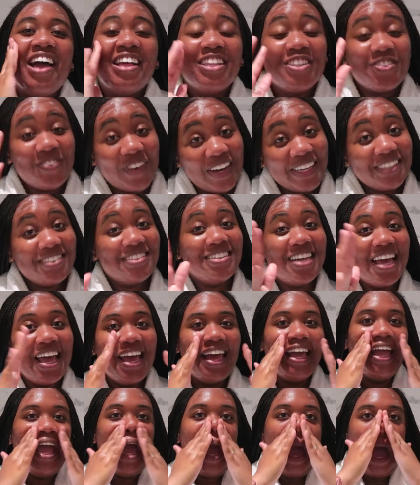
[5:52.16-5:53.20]
twice a
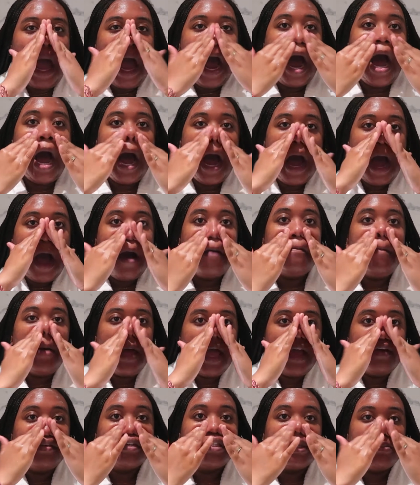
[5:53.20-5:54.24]
day.
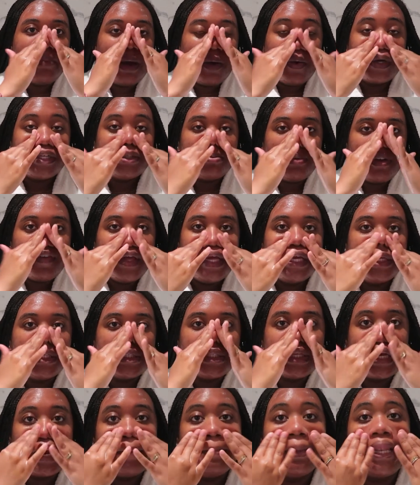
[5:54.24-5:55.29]
Every time I wash my
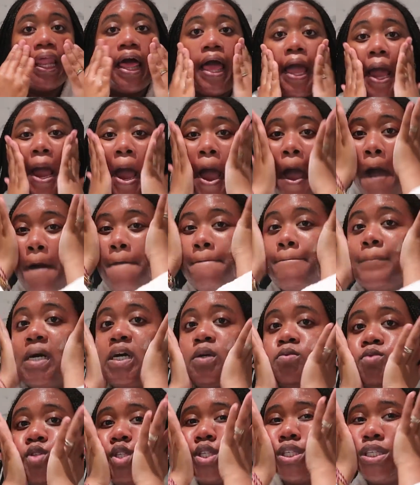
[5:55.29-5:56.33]
face, and I'd be like,
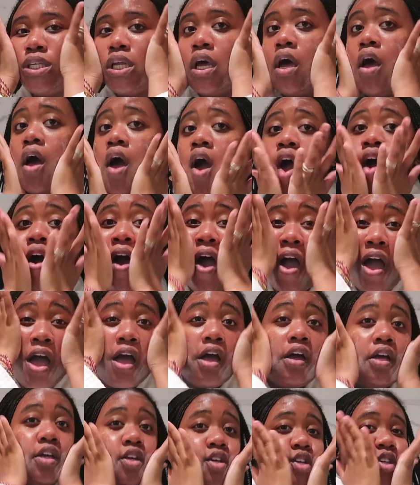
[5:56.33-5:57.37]
mo to da,
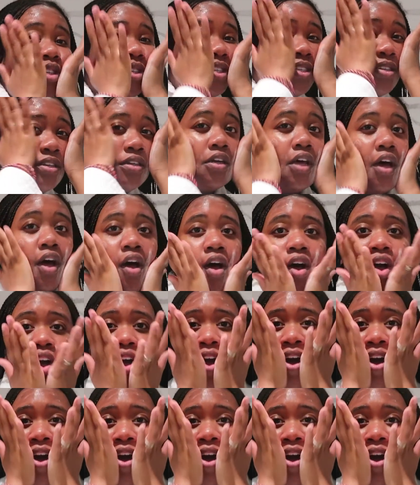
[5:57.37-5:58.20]
e to da,